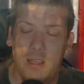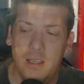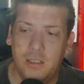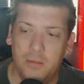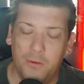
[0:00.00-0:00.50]

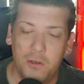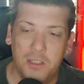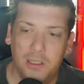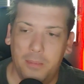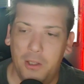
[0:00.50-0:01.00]

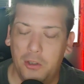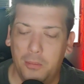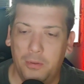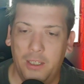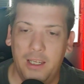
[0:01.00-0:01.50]
conversing about their
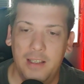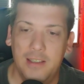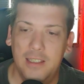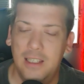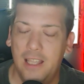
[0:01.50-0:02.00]
plans,
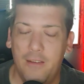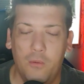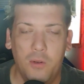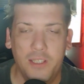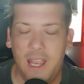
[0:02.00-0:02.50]
seeing that
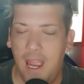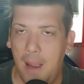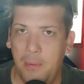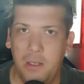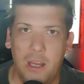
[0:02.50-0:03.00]
everyone's
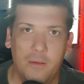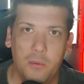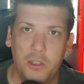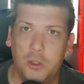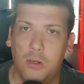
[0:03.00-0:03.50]
happy,
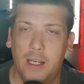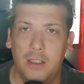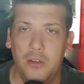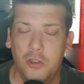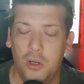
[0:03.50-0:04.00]
everyone's cracking
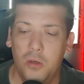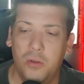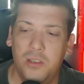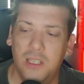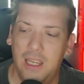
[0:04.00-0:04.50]

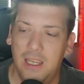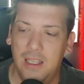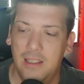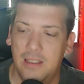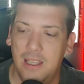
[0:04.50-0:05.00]
jokes,
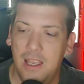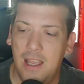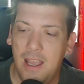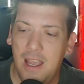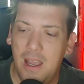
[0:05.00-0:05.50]
and
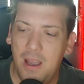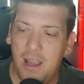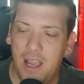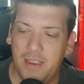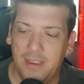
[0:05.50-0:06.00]

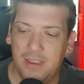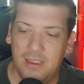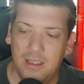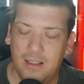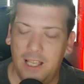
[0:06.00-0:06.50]
at
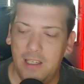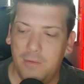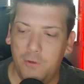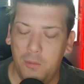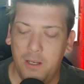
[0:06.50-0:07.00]
the last
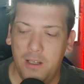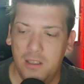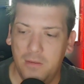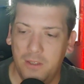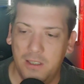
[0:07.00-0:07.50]
few minutes
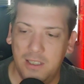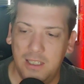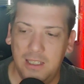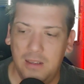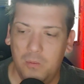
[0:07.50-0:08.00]
of the
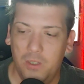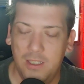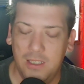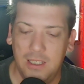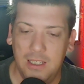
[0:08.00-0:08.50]
scene, we
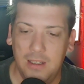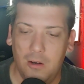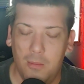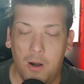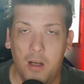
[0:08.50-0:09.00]
see
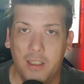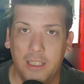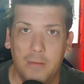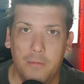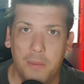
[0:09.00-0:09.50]
Armand get
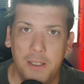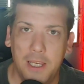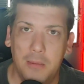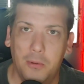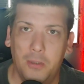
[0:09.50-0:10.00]
up from the
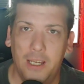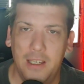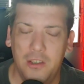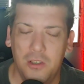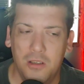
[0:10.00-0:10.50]
table, and
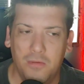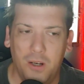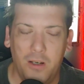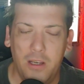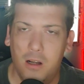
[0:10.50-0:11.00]
he's just
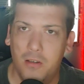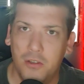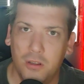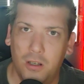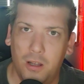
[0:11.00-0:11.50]
very
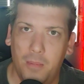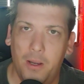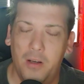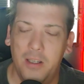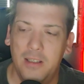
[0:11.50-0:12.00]
nonchalant
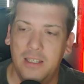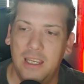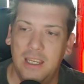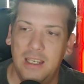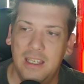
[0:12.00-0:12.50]
about it,
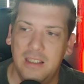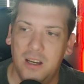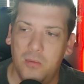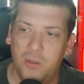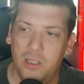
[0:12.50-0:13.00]
and he's not
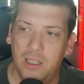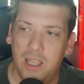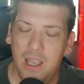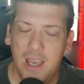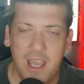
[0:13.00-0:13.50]
really
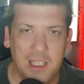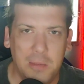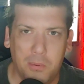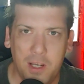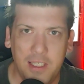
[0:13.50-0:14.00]

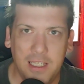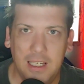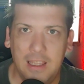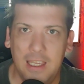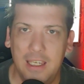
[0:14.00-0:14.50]
expressing
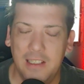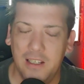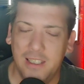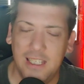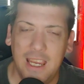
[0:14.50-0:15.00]
anything, he's not
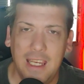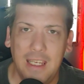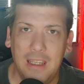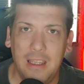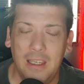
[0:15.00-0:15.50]
saying
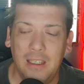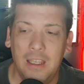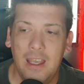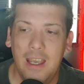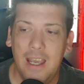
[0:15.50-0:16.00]
anything,
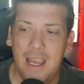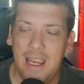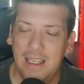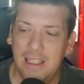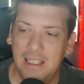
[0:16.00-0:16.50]
and
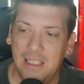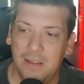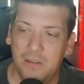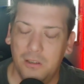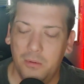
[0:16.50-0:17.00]
he
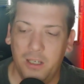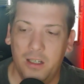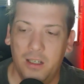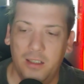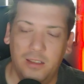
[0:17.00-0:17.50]
gives Louis a
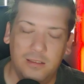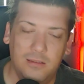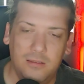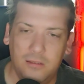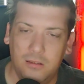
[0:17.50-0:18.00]
hug, and
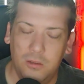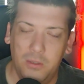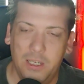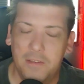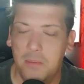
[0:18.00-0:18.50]
Louis
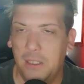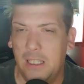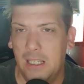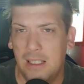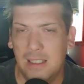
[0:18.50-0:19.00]
gives him a
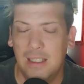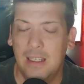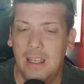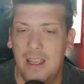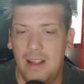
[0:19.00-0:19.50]
kiss, and
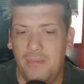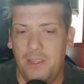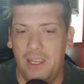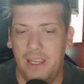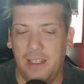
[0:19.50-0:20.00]

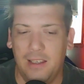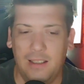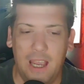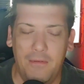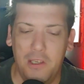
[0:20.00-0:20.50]
they
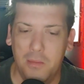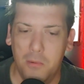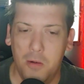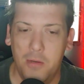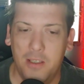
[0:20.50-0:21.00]
have this
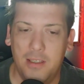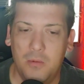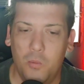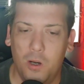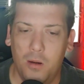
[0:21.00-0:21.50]
moments
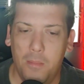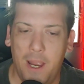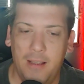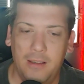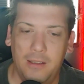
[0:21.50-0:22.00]
where
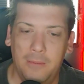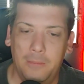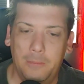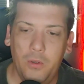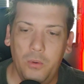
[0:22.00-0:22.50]
Madeline,
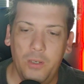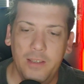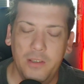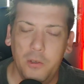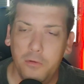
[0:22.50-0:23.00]
who is a
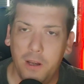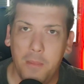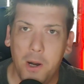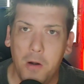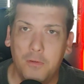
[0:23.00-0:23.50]
new
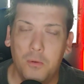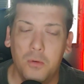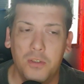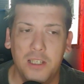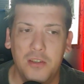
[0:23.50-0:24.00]
vampire, of
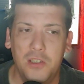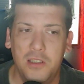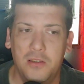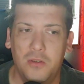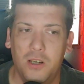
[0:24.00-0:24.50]
course, and she's
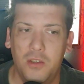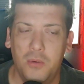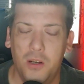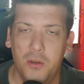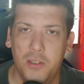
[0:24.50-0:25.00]
trying to
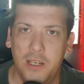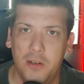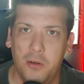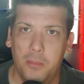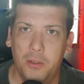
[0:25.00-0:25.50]
understand her
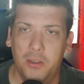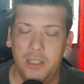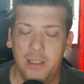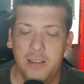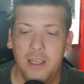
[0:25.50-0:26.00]

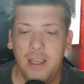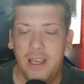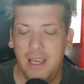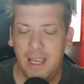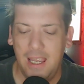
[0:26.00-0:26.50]
abilities
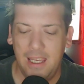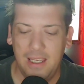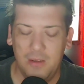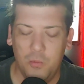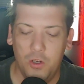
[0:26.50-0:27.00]

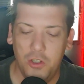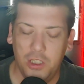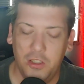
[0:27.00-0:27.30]
and what she can